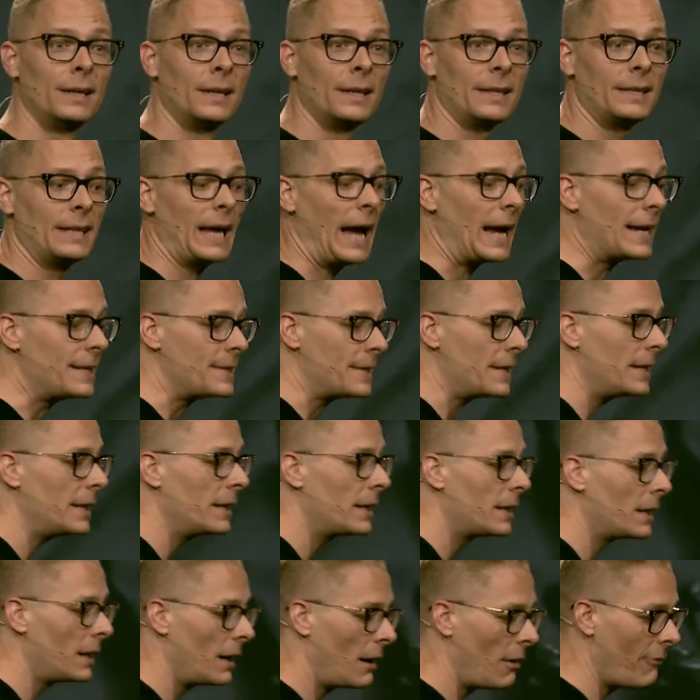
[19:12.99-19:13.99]
The
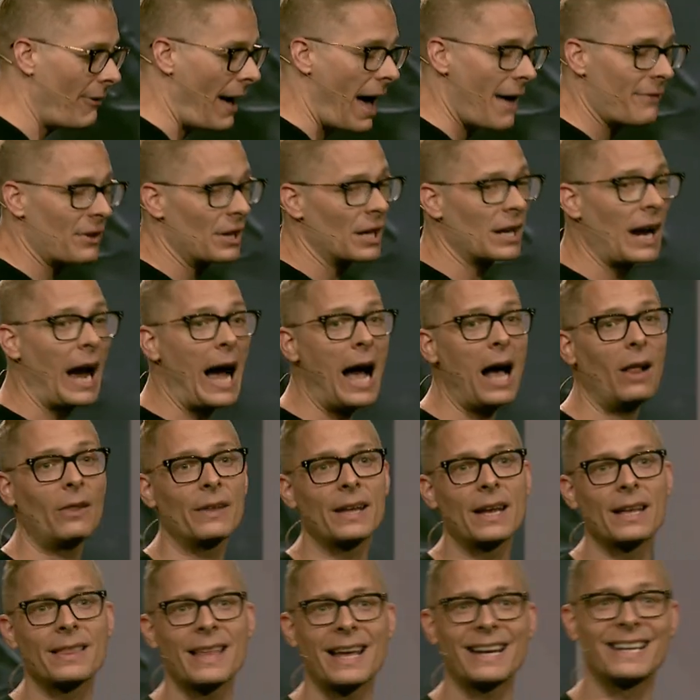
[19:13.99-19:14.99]
idea of having a
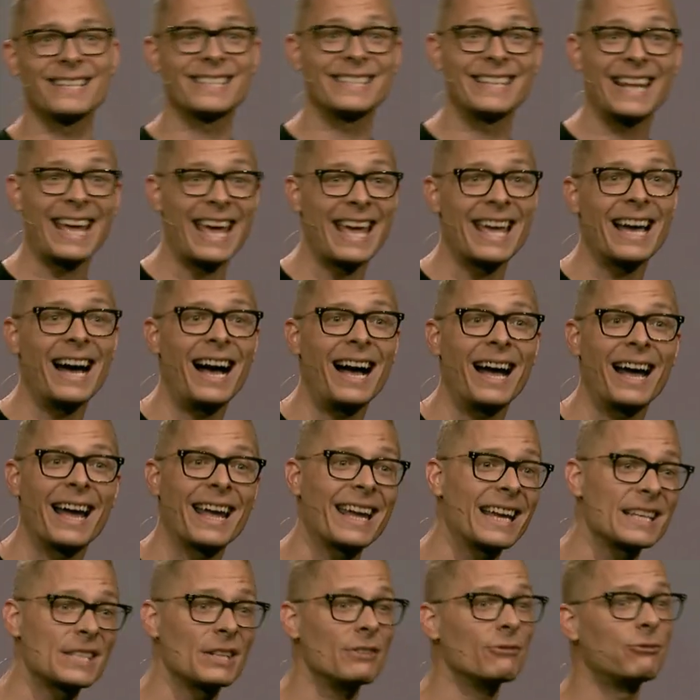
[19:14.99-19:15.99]
colleague that is an A I
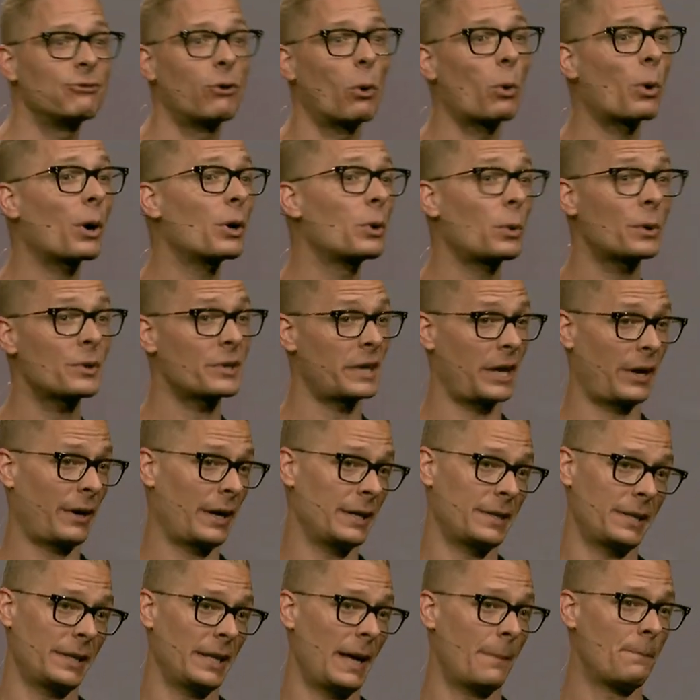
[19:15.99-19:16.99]
isn't foreign or scary
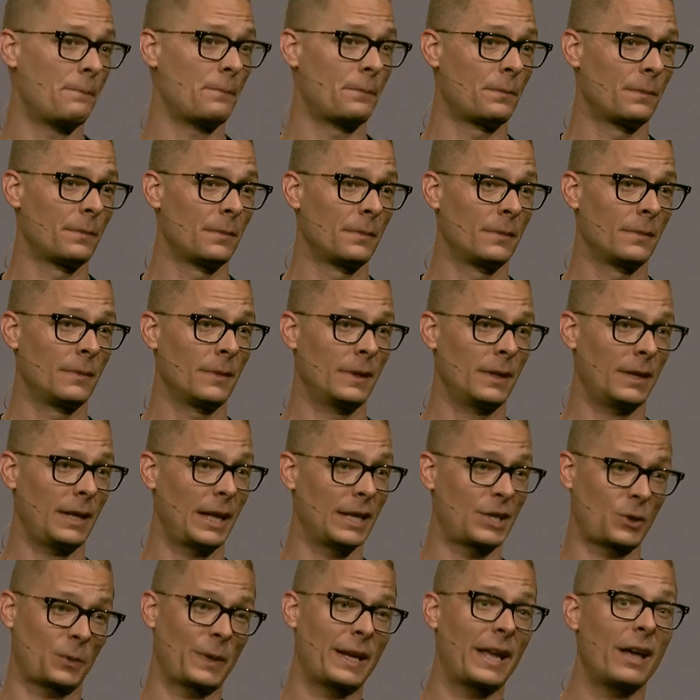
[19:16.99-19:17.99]
to them.
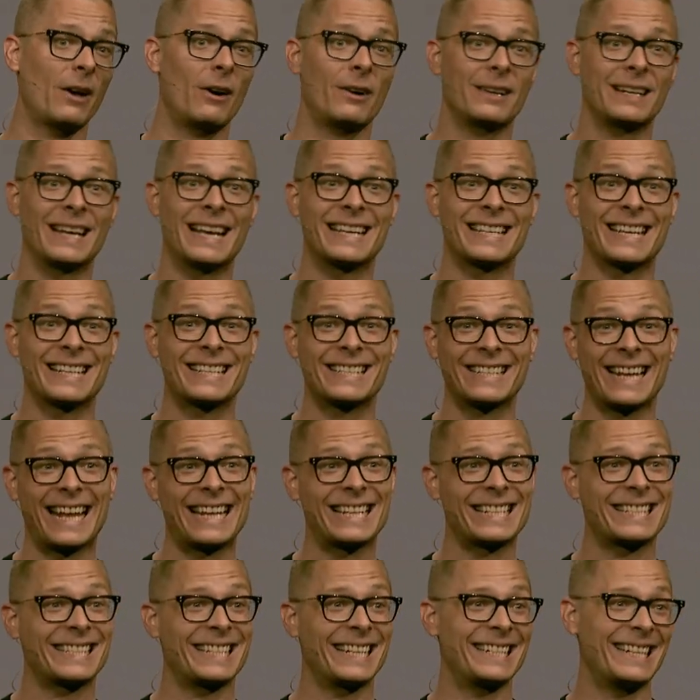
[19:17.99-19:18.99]
It's reality as it
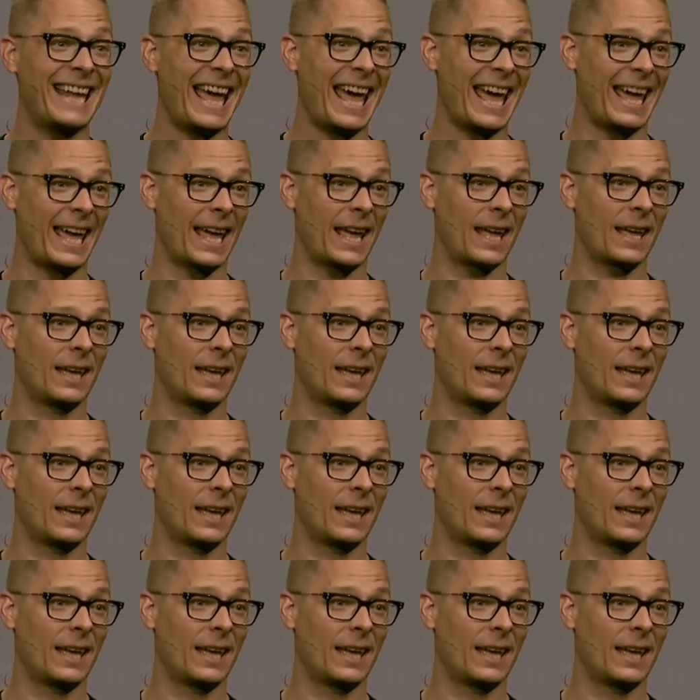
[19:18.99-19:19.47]
stands today.